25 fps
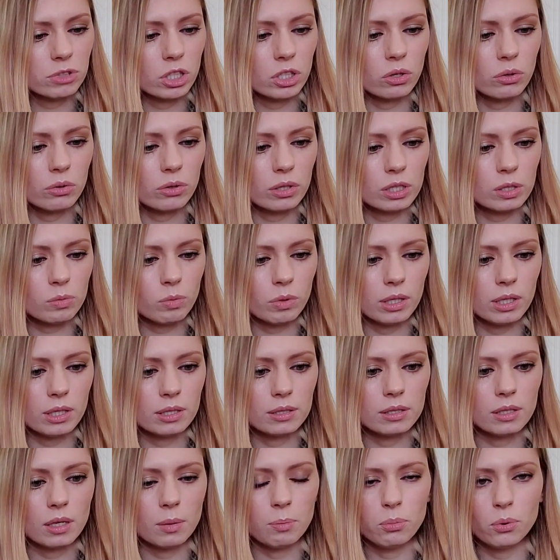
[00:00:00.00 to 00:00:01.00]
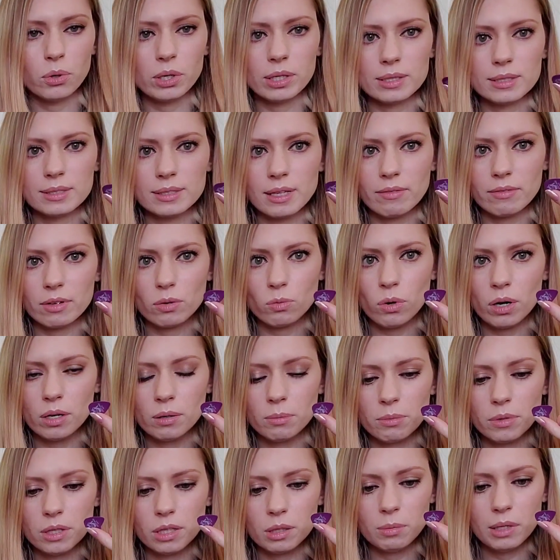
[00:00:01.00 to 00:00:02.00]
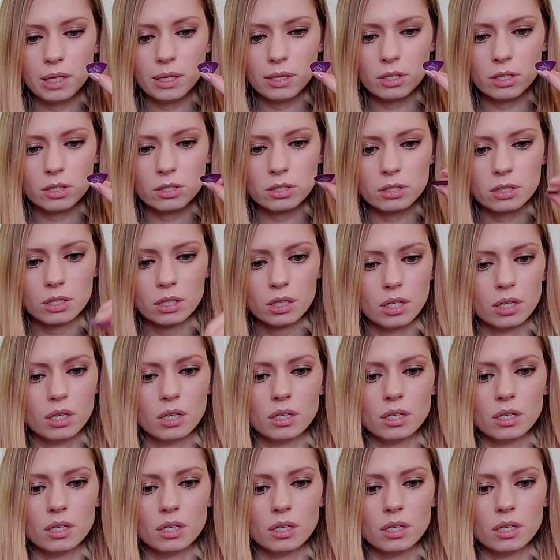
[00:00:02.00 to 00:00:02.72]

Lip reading: This one is 0.71 millimeters.